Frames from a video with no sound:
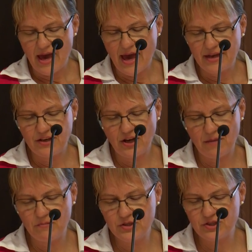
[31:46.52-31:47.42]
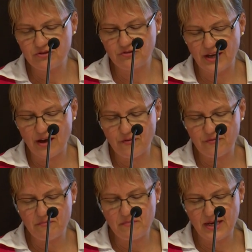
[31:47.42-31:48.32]
and mystery
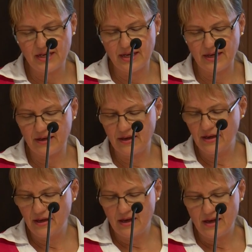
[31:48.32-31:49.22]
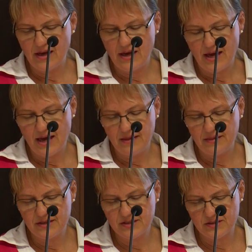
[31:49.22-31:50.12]
of meaning
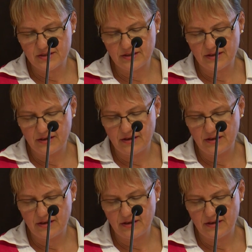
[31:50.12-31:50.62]
in this